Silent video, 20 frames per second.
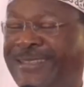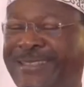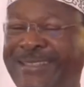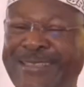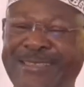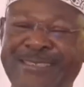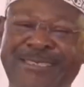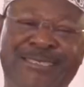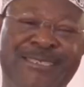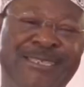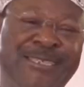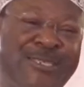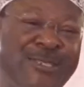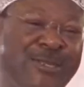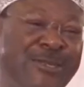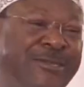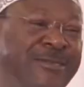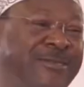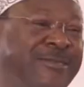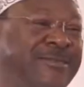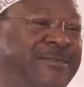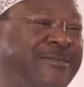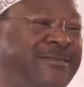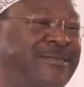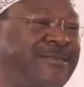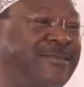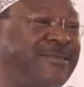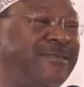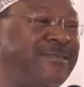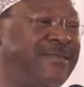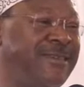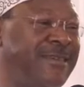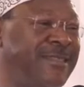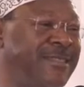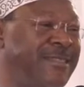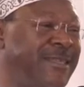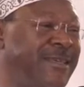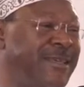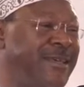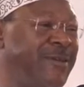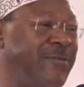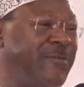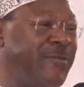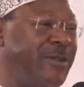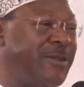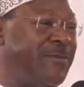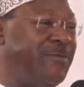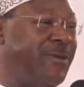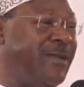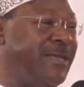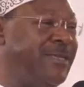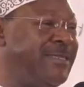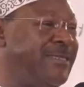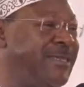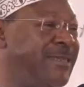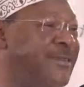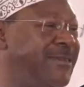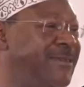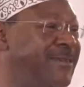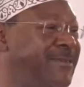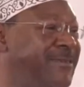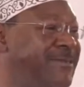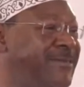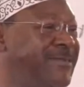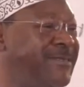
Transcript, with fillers: this season. I think I'm very blessed